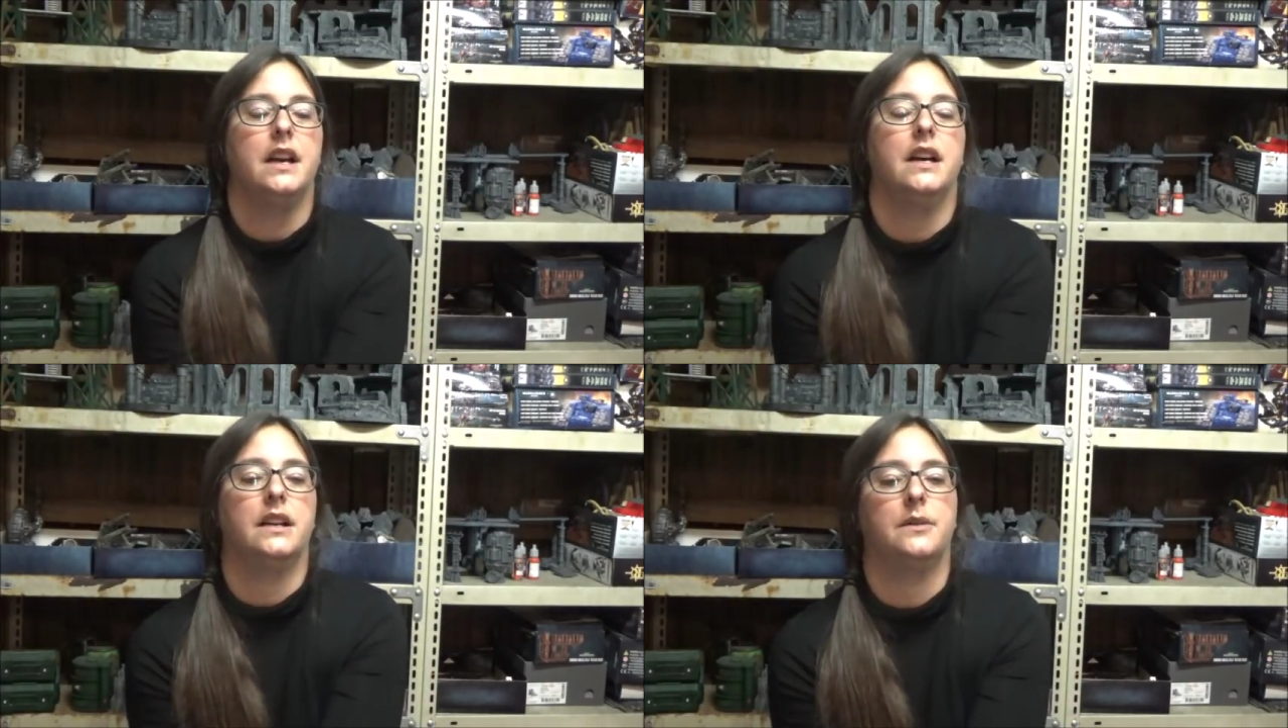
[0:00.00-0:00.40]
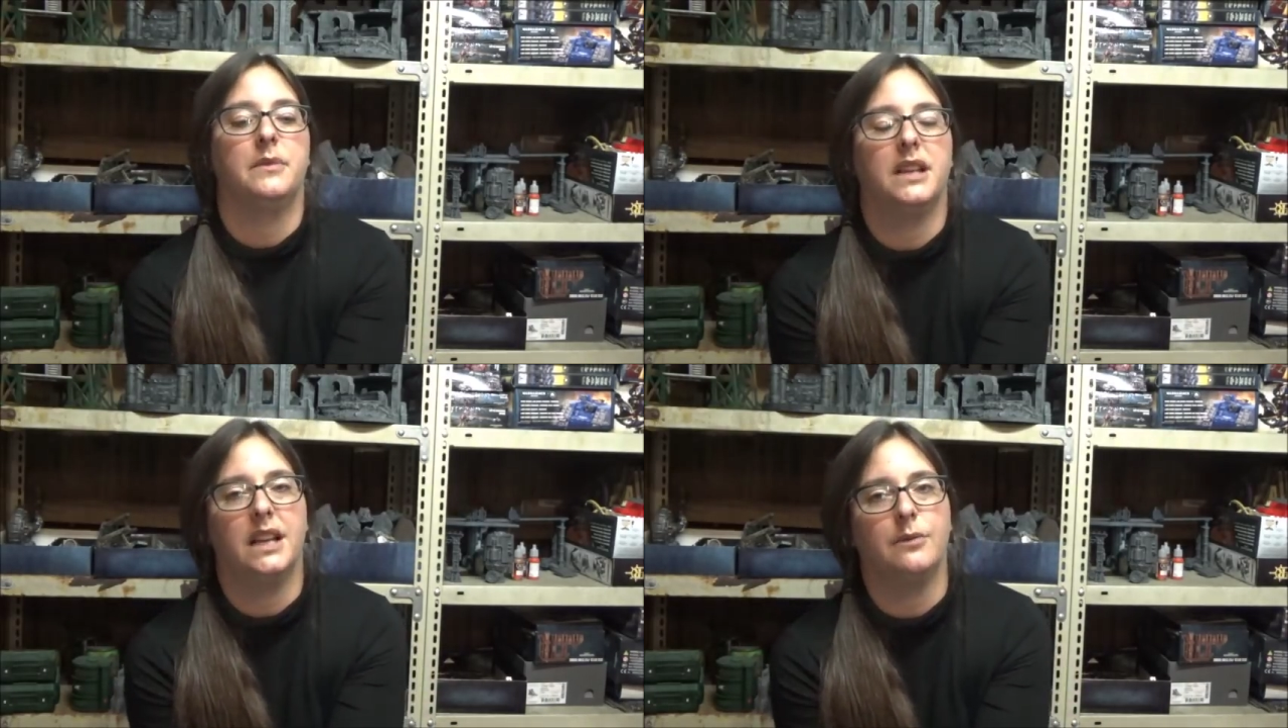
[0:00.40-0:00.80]

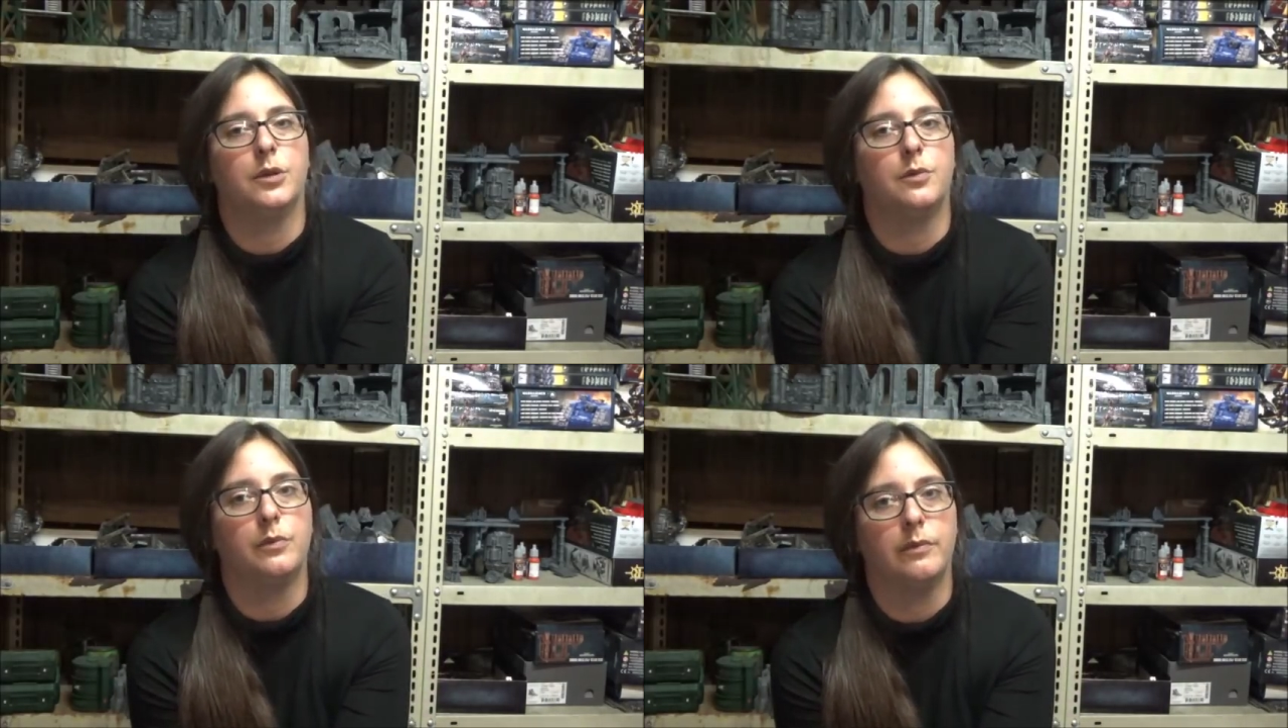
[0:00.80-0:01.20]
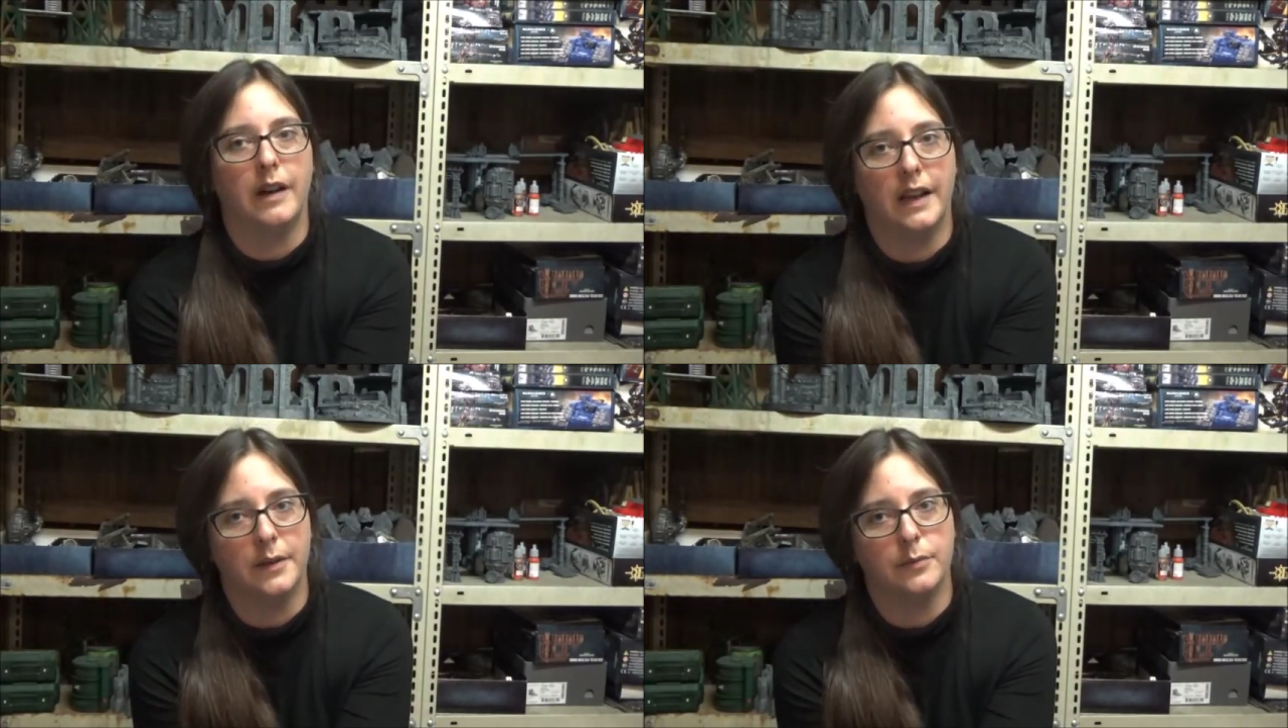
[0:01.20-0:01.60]
and I would
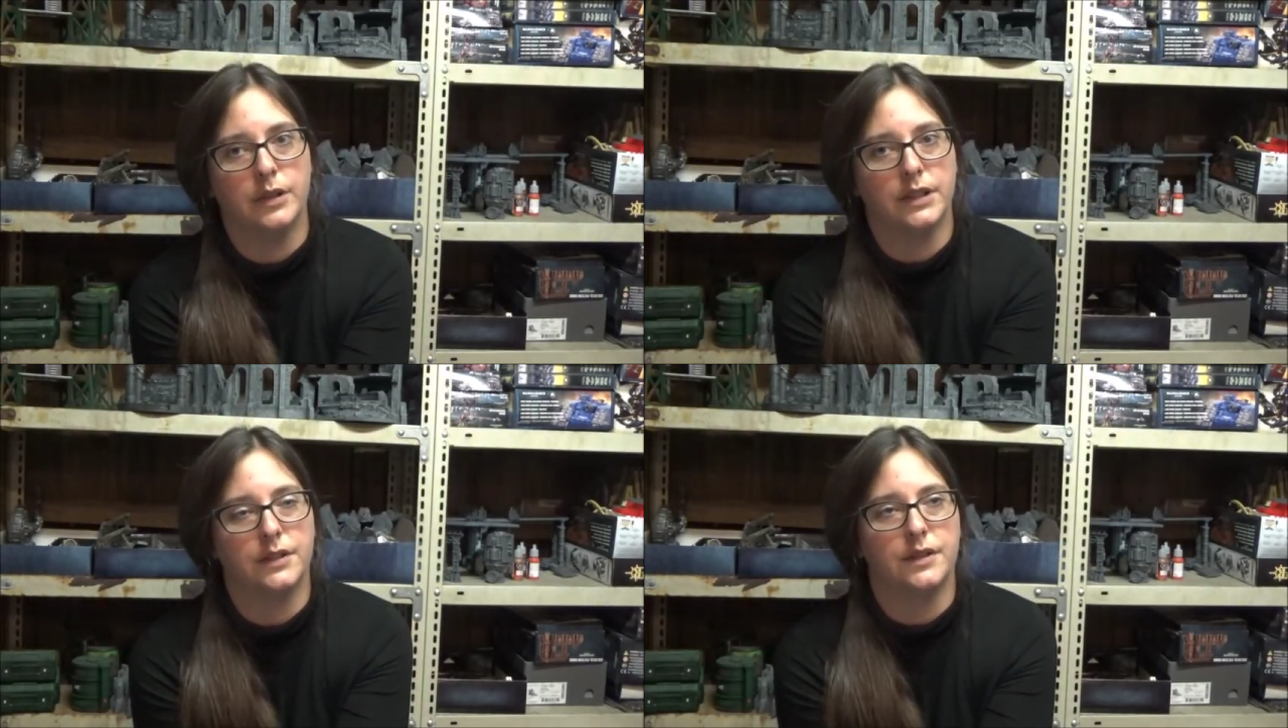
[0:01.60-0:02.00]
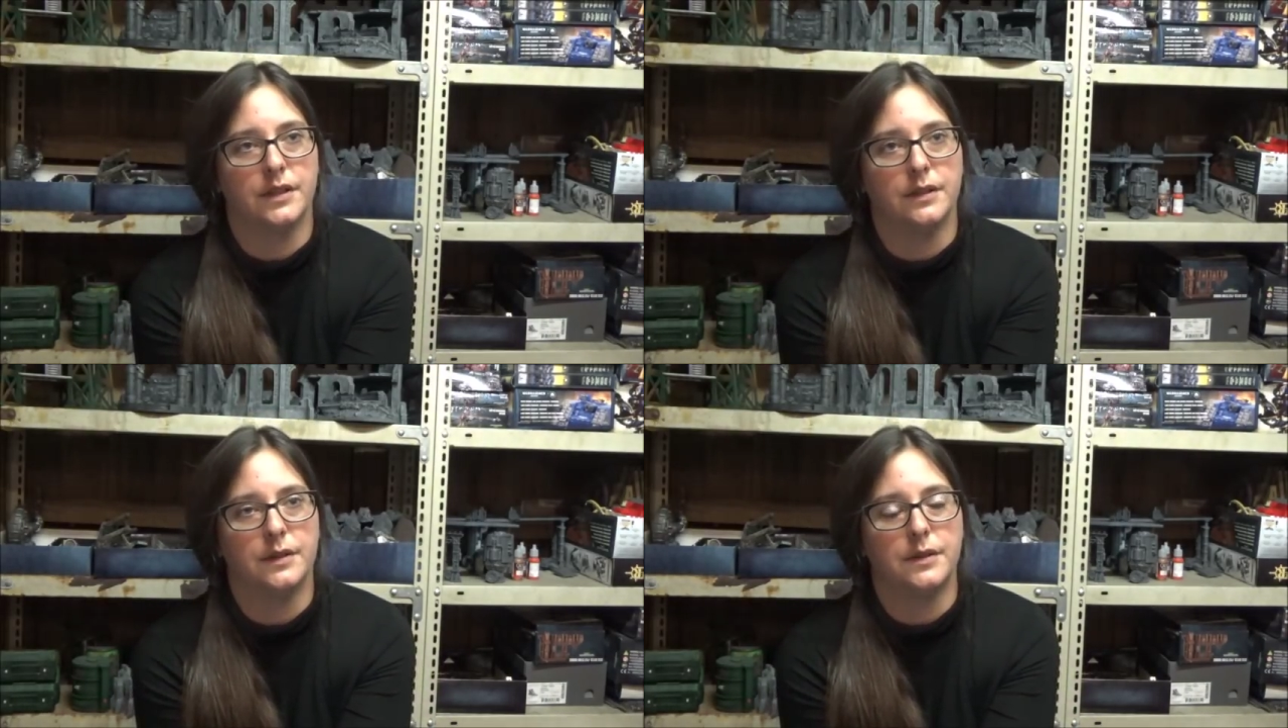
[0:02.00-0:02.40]
rather want
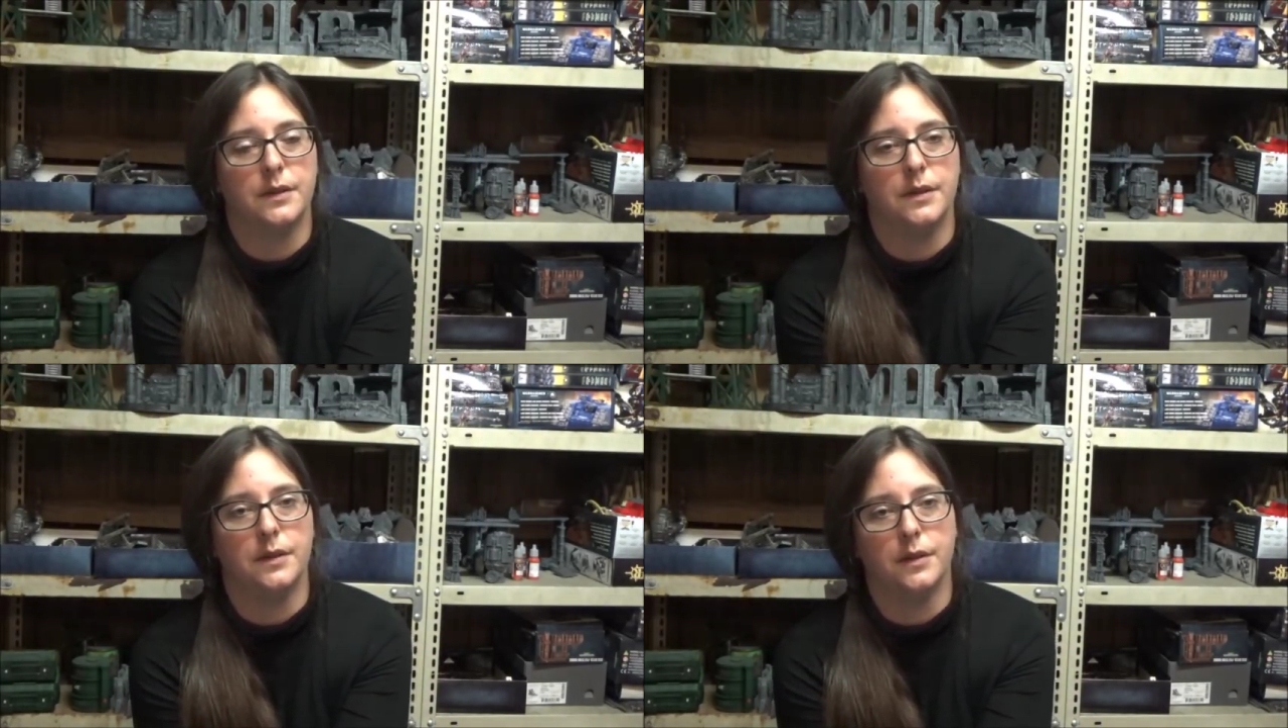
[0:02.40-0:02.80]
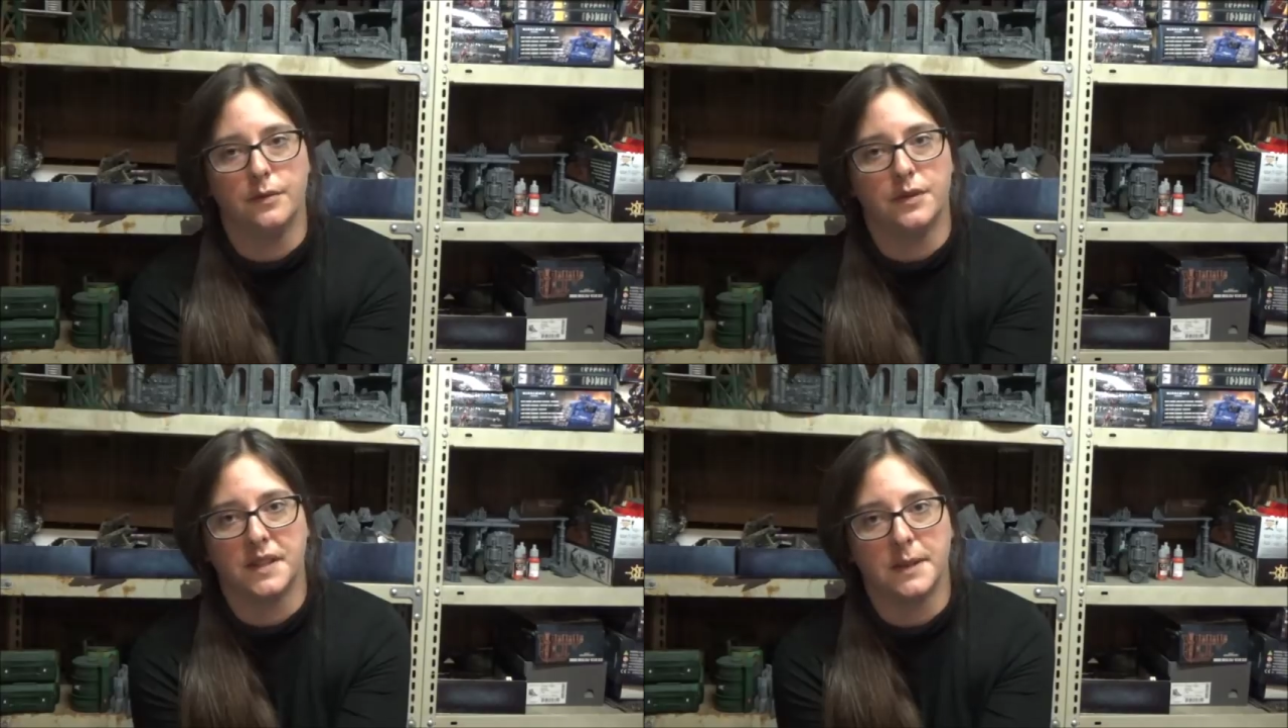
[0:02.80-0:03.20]
to
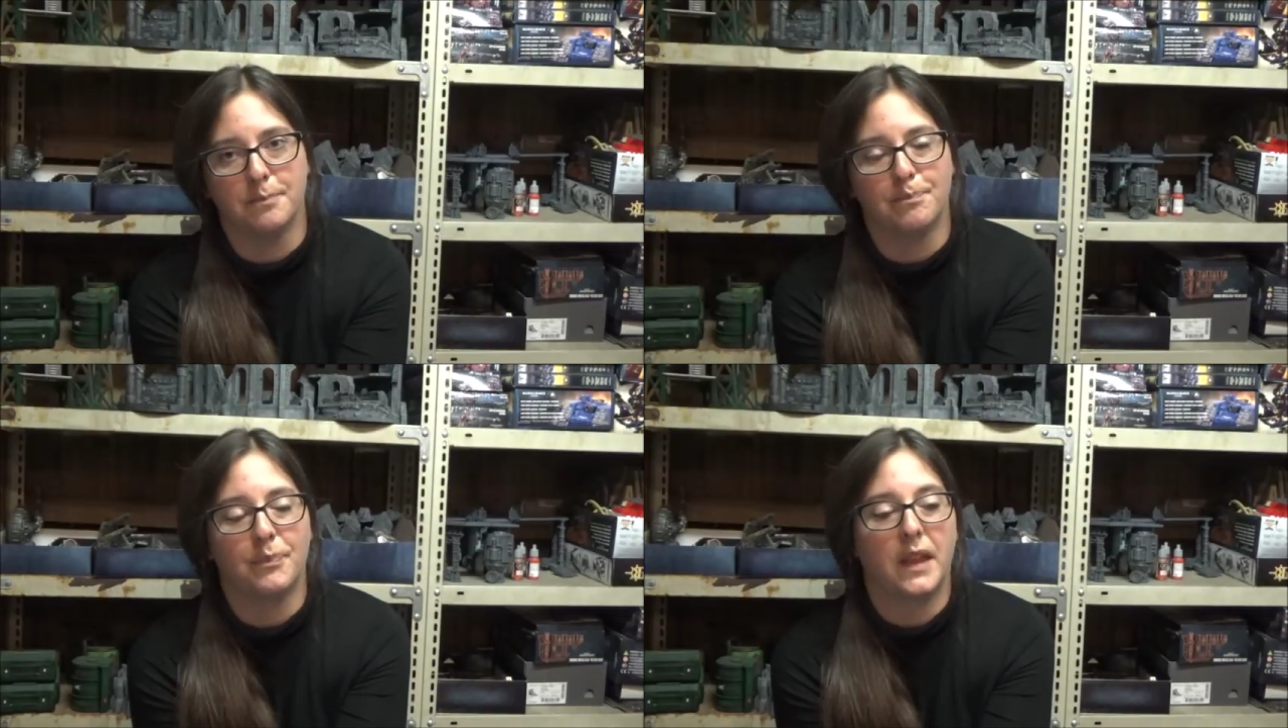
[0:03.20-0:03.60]
use them,